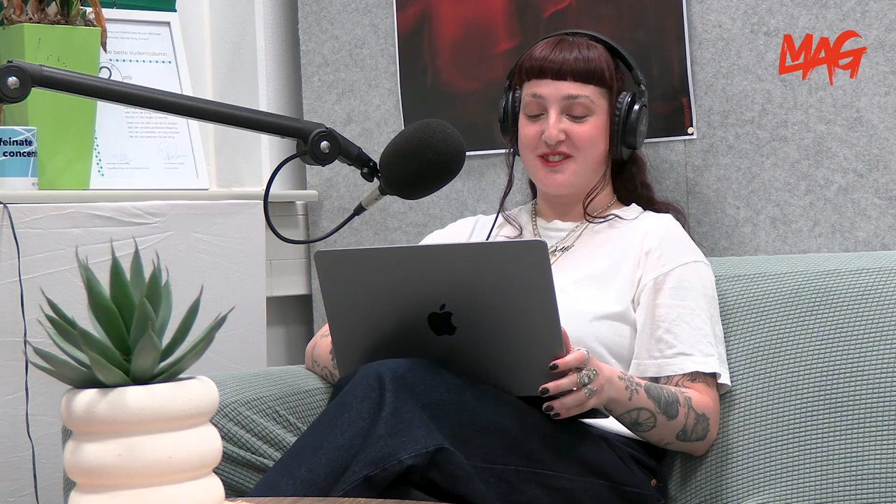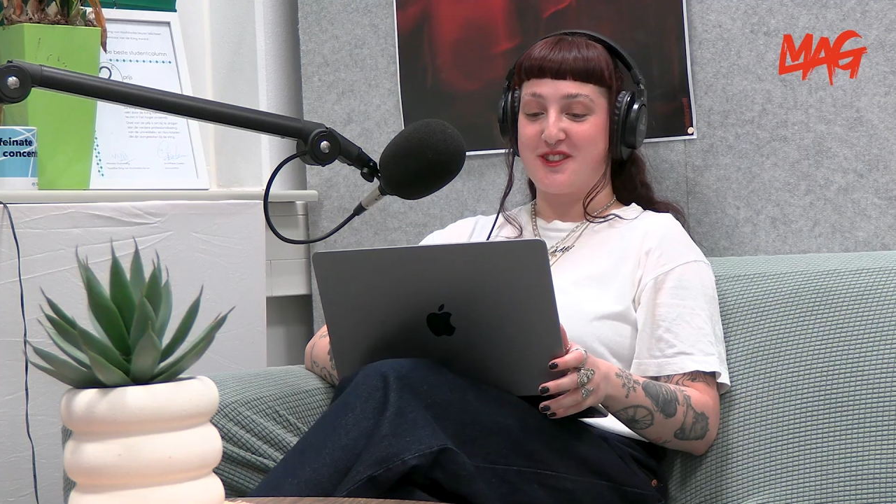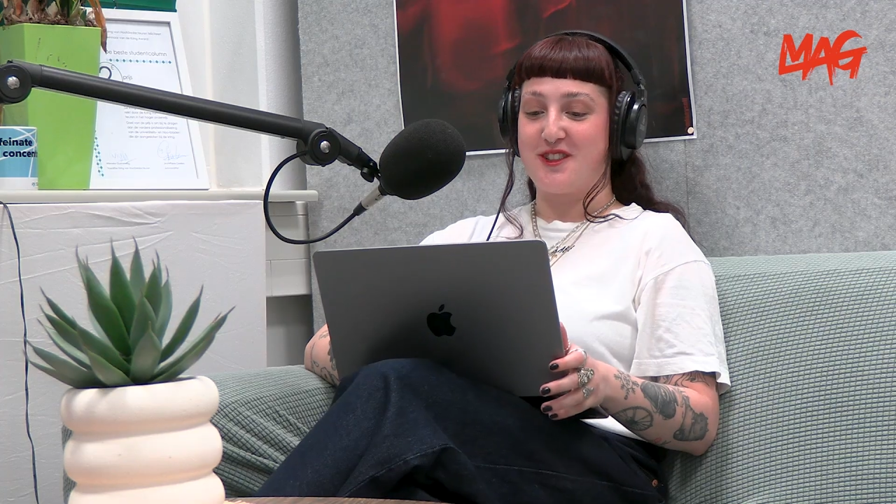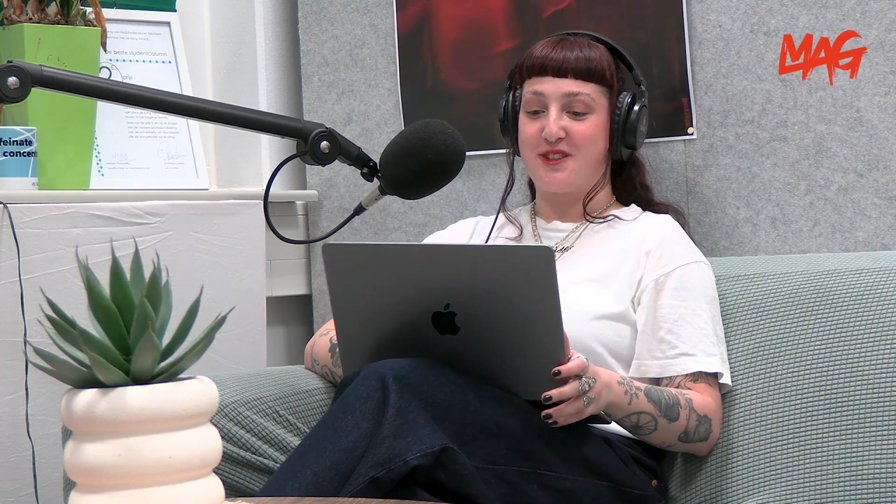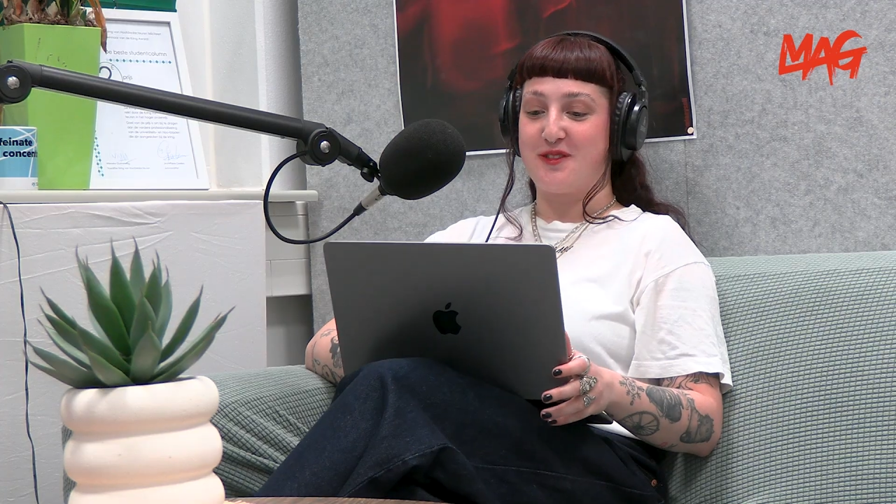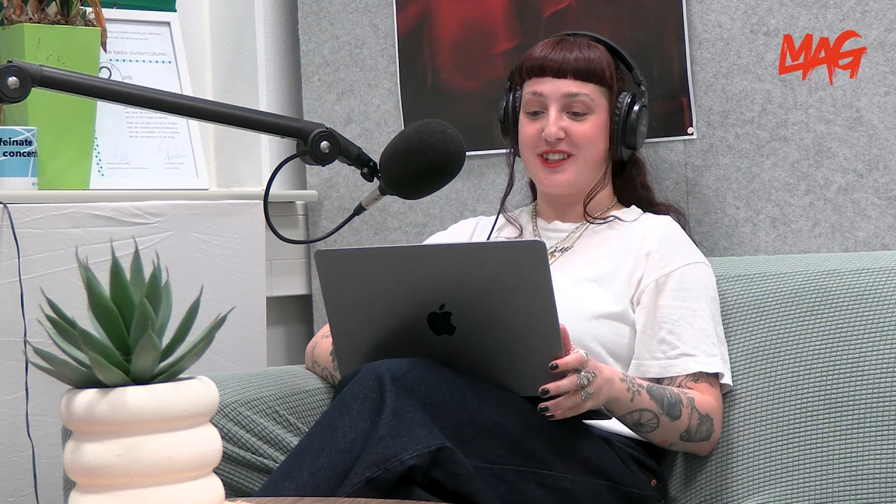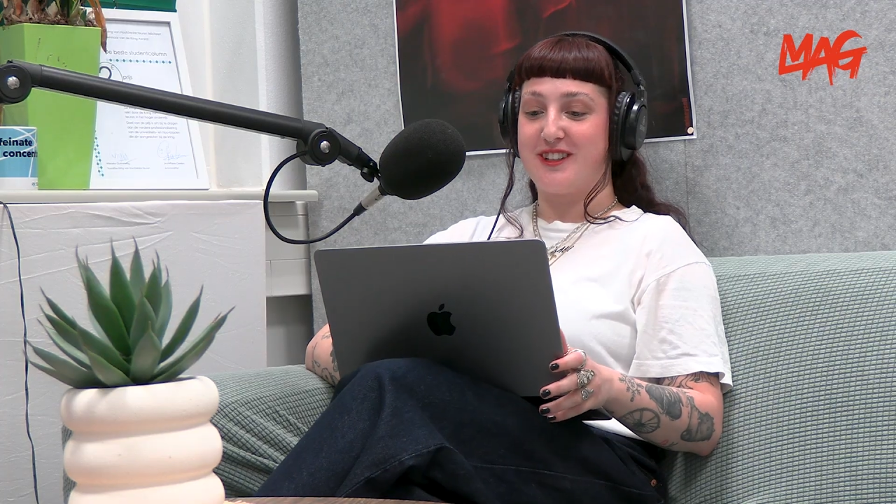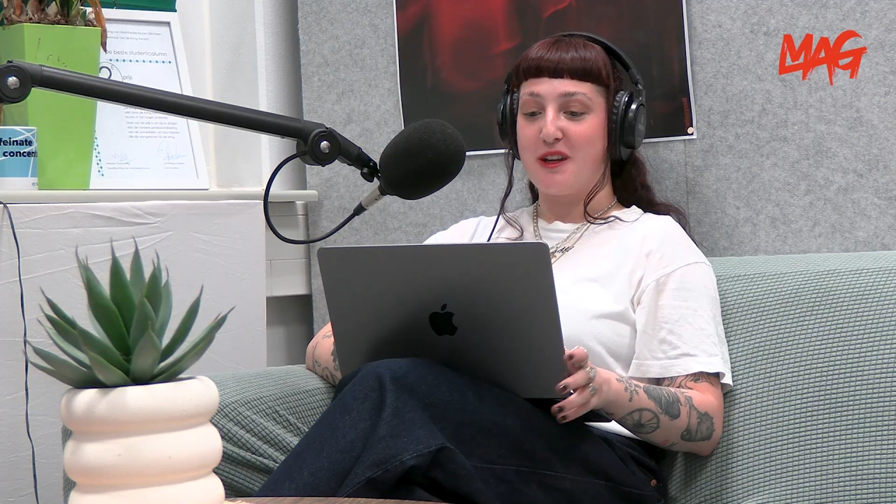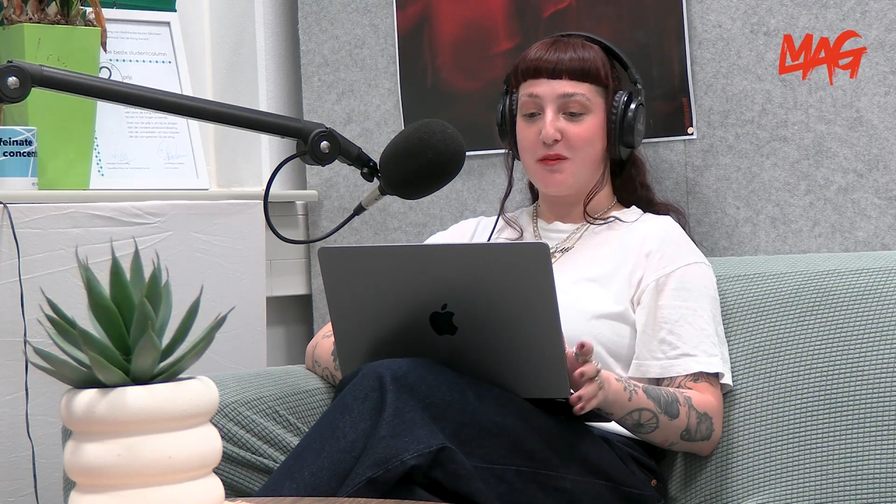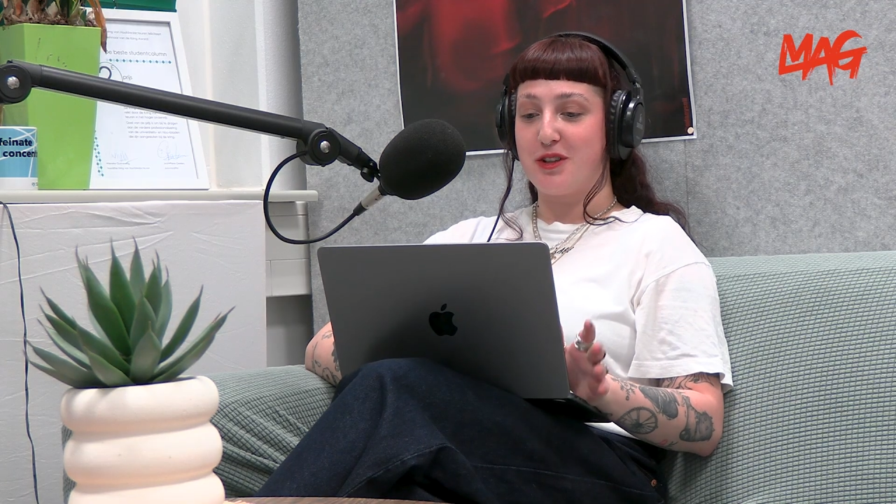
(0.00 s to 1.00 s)
Of course,
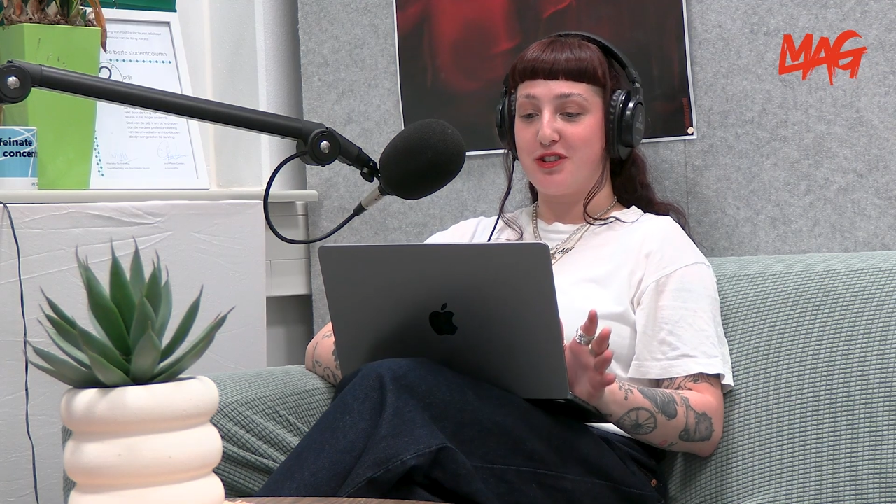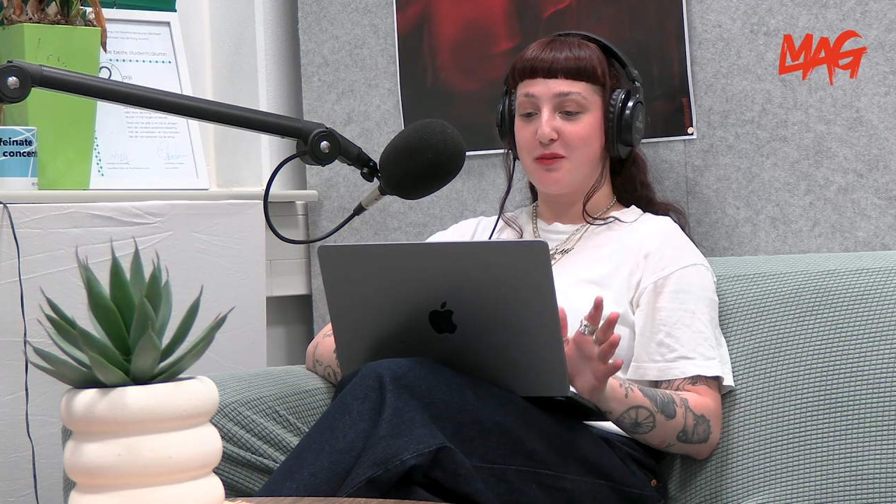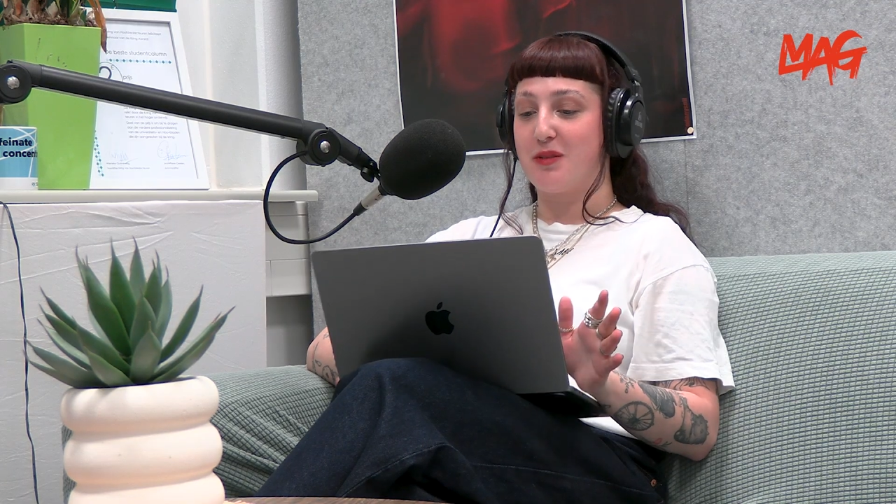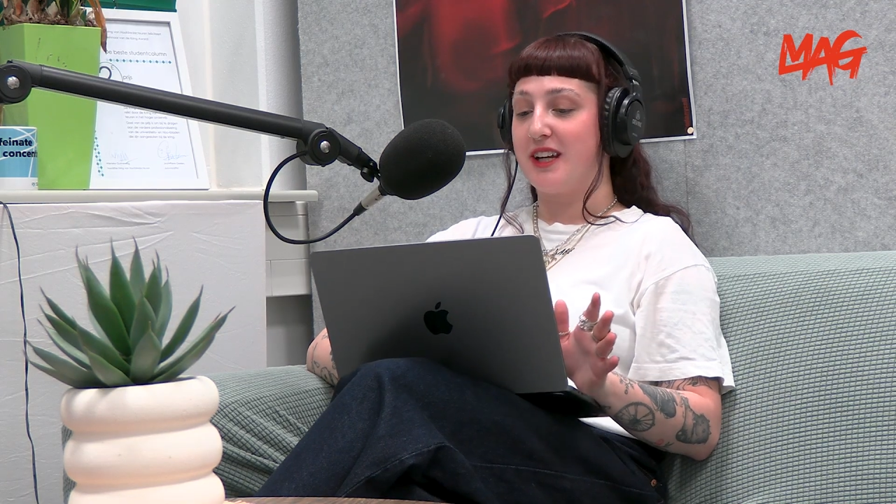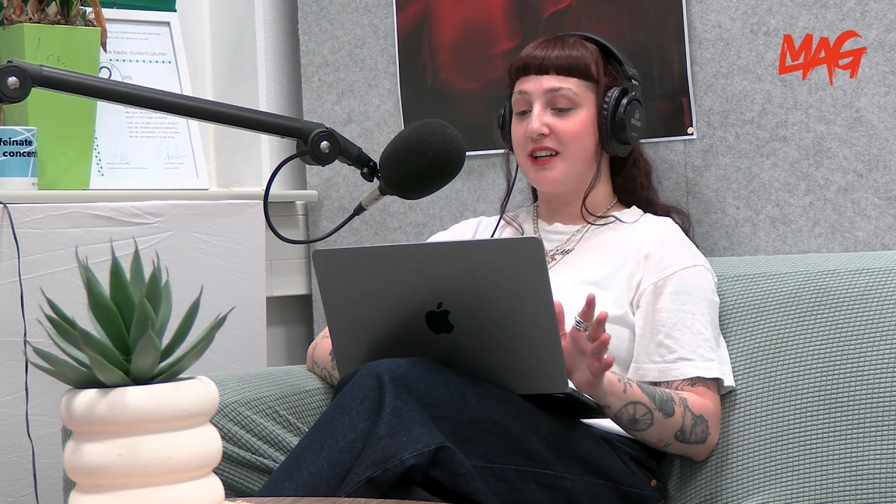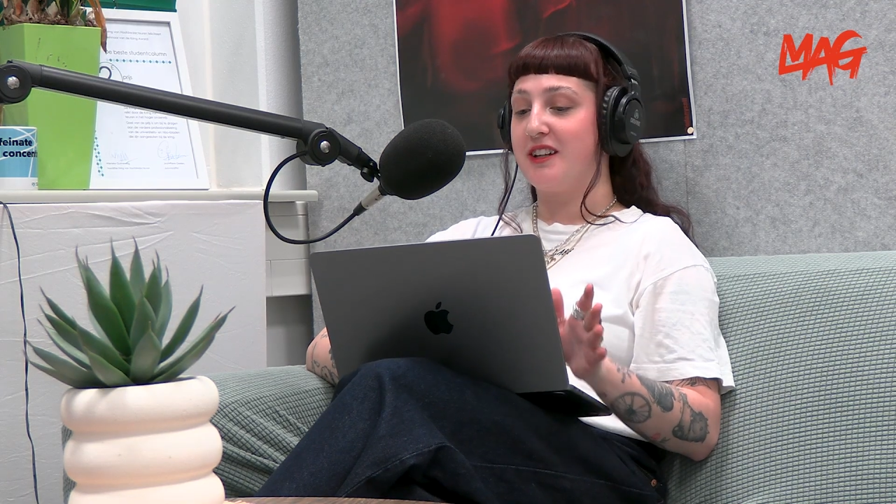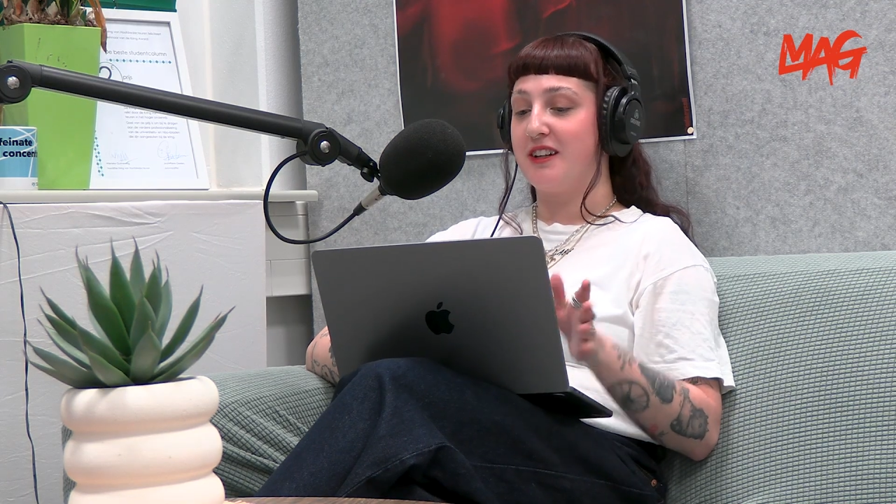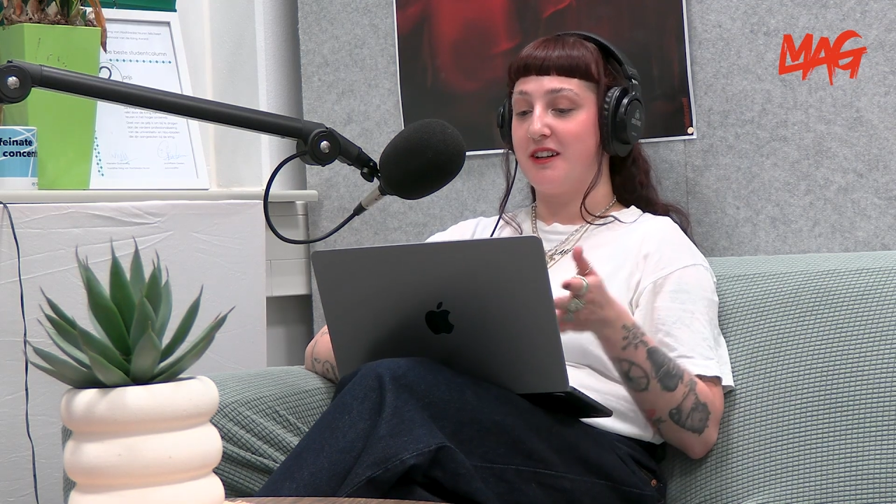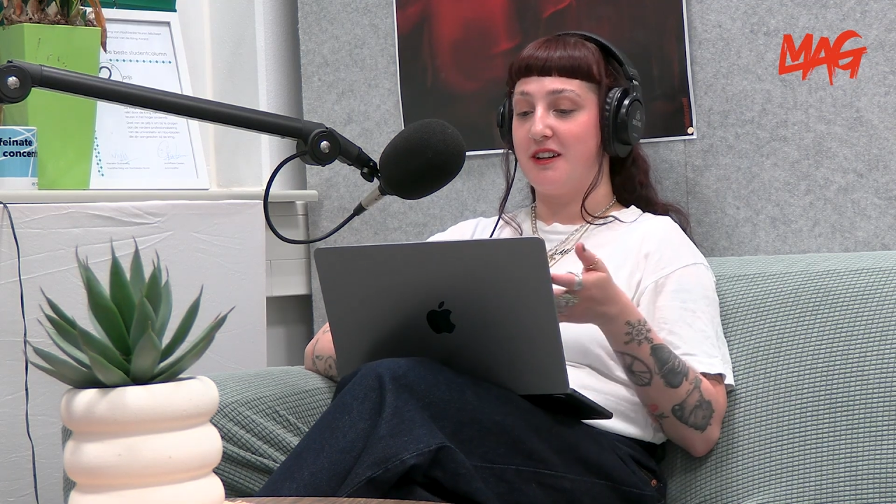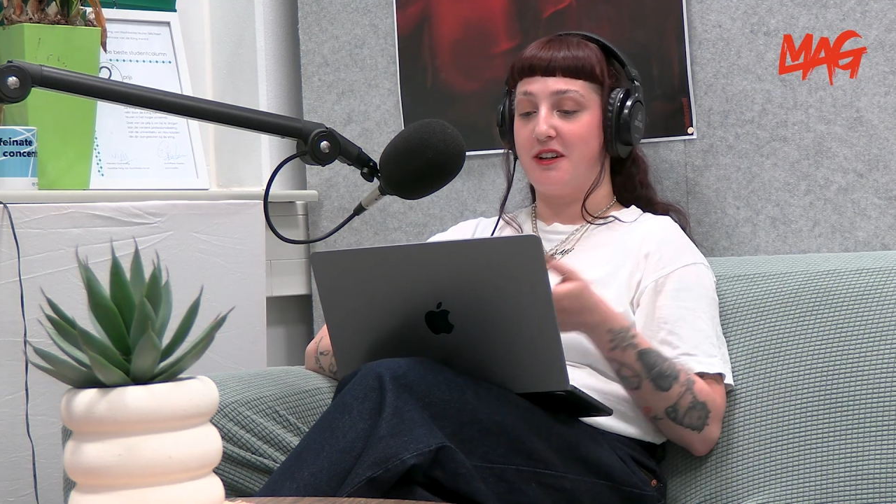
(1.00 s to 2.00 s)
with temperature play,